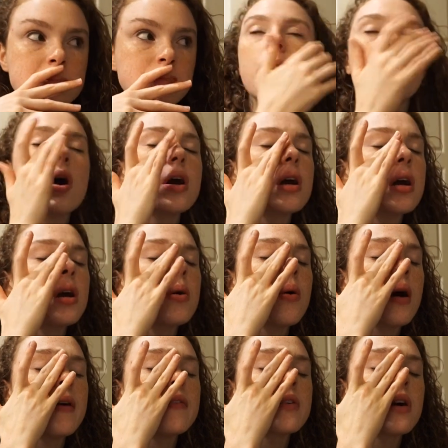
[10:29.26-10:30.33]
Tomorrow
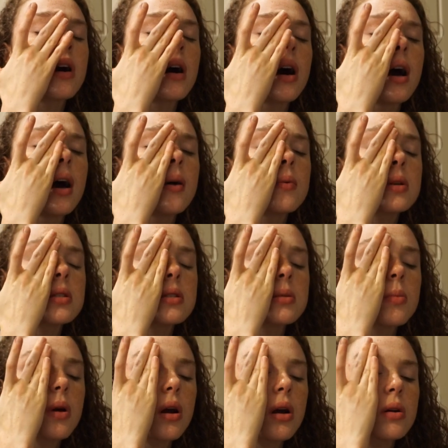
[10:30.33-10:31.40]
I've got, what's
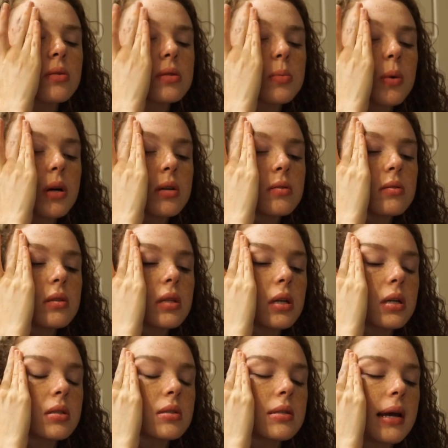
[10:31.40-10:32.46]
tomorrow? Tomorrow's
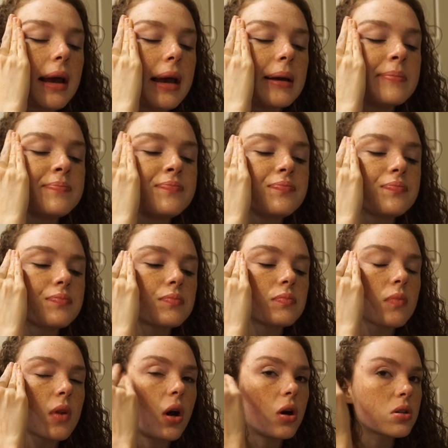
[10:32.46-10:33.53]
Thursday.
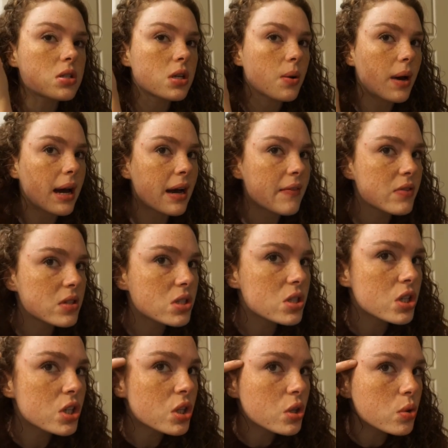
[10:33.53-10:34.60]
Also, I have
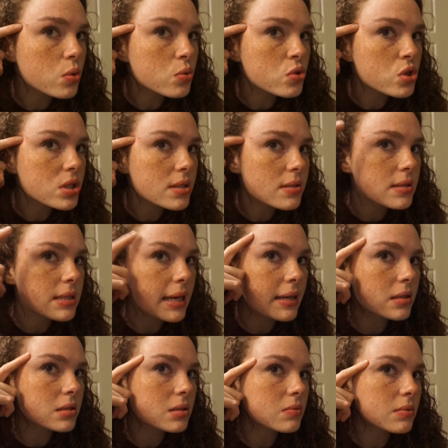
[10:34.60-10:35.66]
this huge
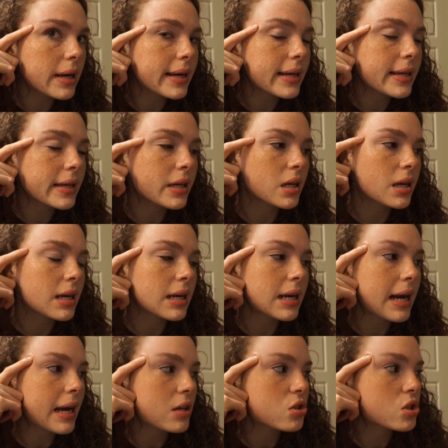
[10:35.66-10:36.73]
zit right here, and
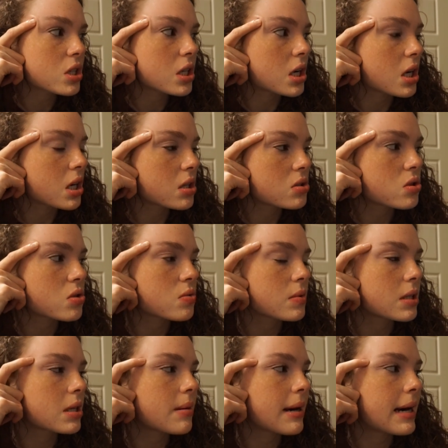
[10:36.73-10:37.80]
it actually hurts
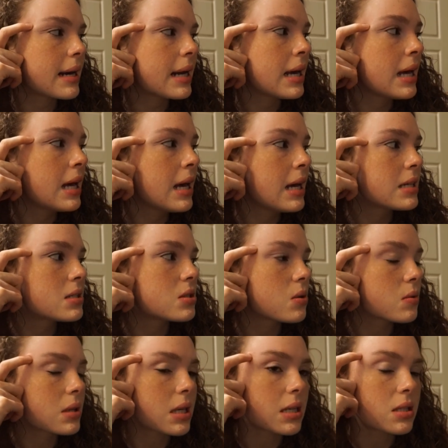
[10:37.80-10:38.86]
really bad.
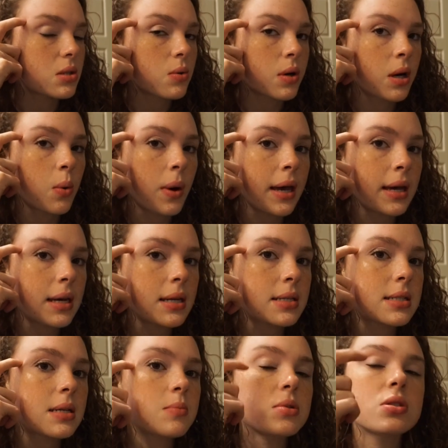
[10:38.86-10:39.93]
Don't think it's going away
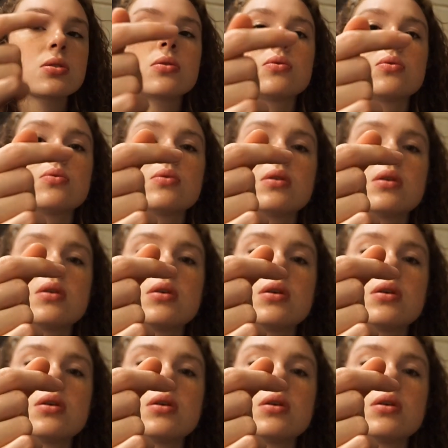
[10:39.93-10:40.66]
anytime soon.